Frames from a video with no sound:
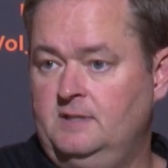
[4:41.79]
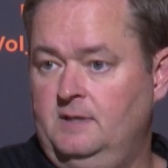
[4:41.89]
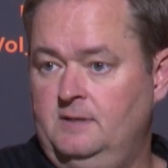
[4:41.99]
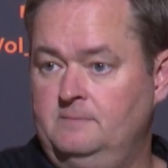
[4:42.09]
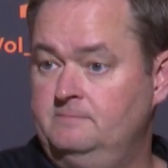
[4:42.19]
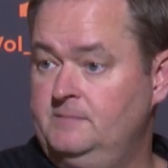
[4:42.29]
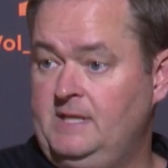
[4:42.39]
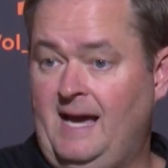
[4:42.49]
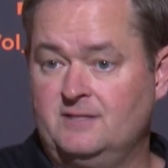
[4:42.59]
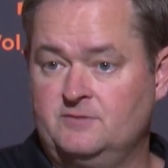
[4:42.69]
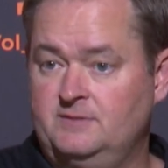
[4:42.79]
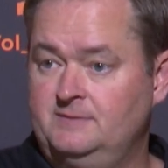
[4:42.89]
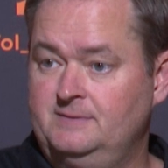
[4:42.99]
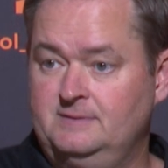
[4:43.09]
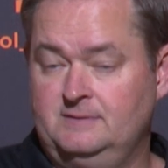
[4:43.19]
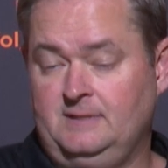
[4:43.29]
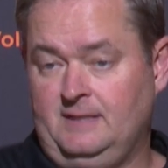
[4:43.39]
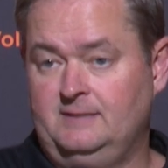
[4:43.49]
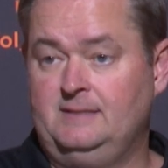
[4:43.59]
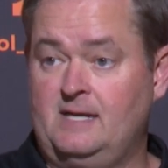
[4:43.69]
Guys are,
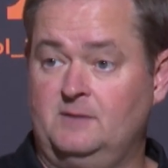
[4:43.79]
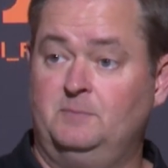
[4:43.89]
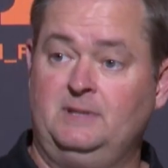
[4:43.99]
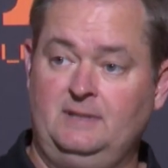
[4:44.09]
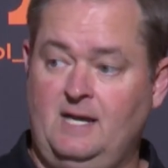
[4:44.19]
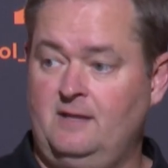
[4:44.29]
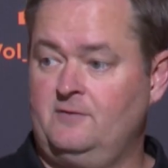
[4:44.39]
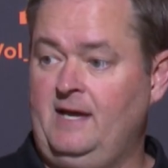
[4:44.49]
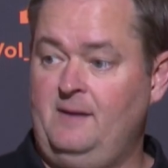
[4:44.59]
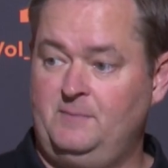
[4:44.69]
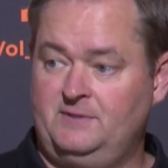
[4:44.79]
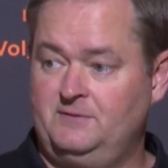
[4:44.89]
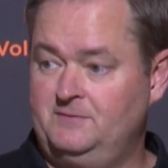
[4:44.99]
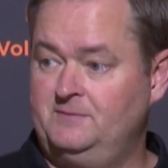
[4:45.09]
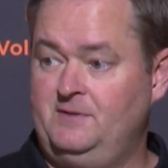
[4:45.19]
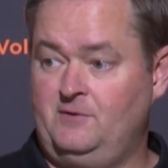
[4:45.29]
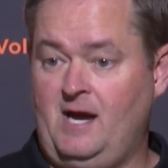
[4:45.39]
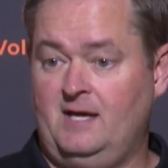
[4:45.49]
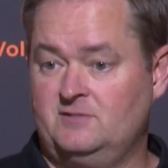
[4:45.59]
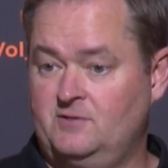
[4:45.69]
like, not completely out of their gap, but their
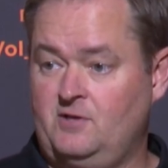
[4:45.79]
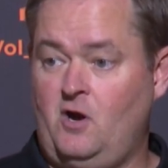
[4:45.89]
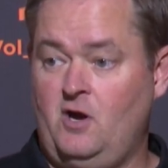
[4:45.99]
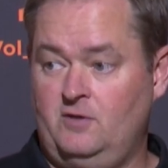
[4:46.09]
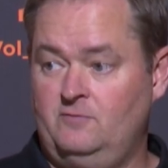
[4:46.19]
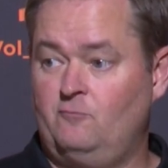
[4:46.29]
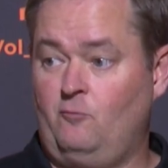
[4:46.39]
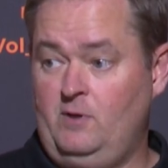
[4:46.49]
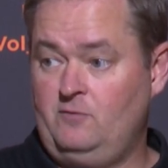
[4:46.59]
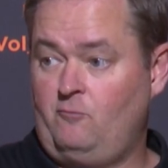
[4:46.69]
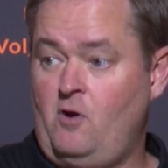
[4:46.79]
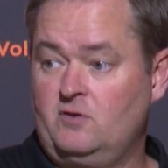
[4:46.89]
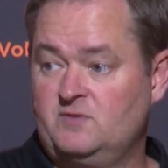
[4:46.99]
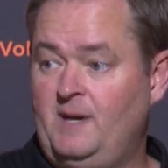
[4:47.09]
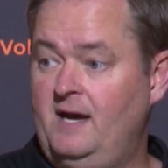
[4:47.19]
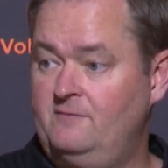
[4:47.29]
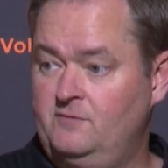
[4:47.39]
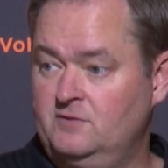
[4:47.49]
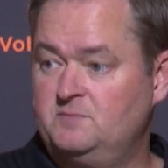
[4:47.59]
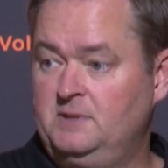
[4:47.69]
eyes are caught in the wrong spot
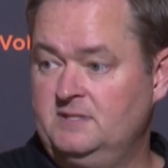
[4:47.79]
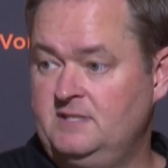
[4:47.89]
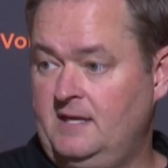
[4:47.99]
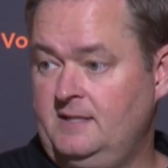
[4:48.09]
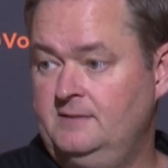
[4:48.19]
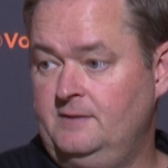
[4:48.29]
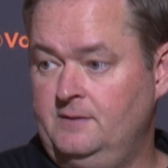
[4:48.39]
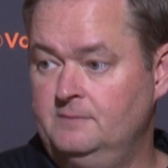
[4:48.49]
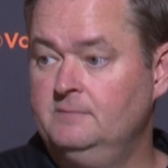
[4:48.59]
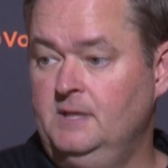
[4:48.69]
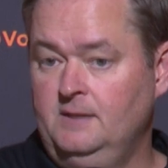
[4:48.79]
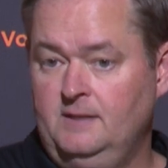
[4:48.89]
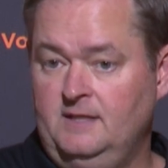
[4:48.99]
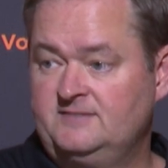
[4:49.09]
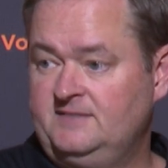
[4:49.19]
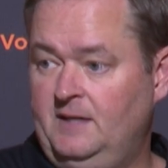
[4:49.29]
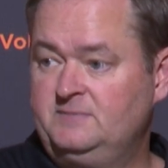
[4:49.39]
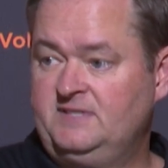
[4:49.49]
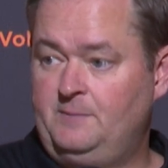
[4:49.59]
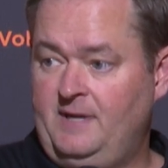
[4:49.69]
for a split second. They're a
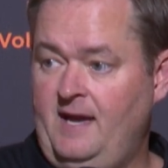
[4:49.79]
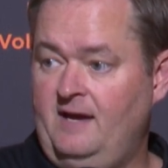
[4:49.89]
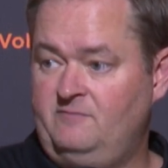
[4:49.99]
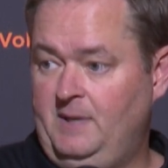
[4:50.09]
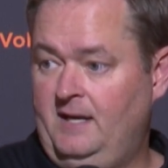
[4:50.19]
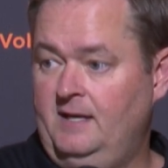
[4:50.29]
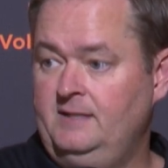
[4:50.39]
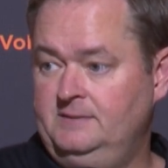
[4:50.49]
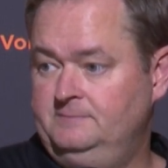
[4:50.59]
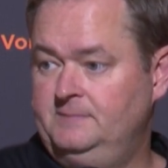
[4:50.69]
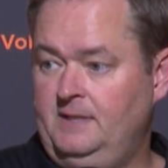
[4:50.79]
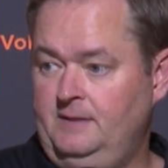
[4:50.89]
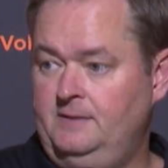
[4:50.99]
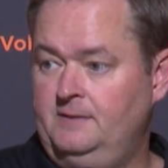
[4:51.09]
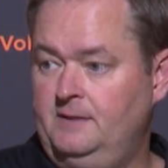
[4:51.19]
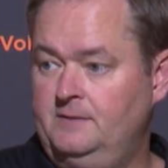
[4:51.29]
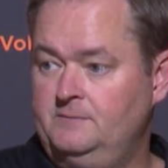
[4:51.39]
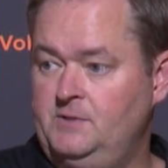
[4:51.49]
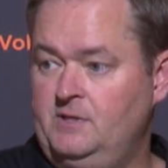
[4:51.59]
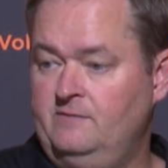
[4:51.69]
step and a half behind,
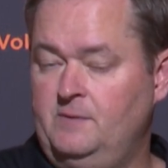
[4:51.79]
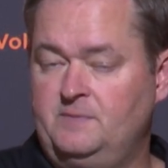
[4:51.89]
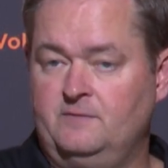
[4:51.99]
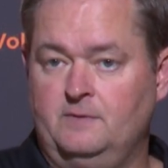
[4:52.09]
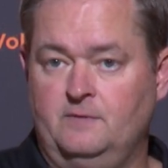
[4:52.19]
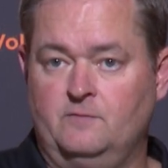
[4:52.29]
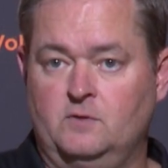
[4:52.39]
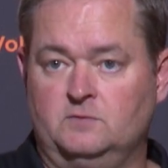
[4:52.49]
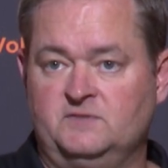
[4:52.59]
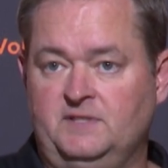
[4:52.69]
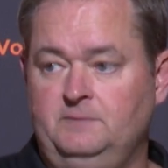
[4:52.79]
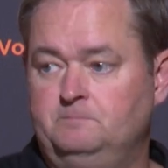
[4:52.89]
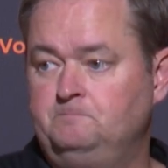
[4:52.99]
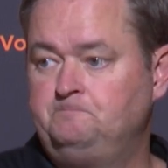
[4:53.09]
and you give up a vertical seam.